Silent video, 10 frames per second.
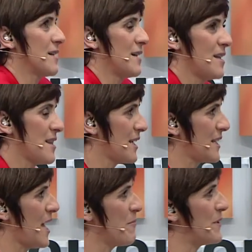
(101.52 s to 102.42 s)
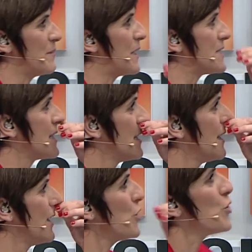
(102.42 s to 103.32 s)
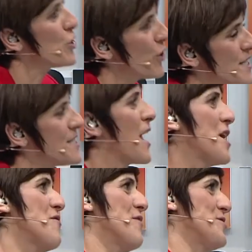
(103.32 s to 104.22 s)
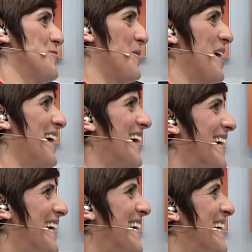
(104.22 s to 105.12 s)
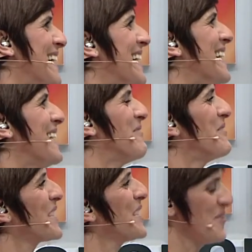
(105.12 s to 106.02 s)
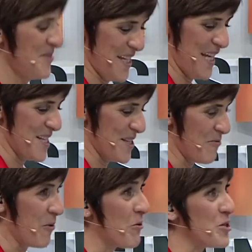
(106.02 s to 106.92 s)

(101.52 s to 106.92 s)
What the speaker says: anything can happen, but you're not as naive as you were. What can you tell us about what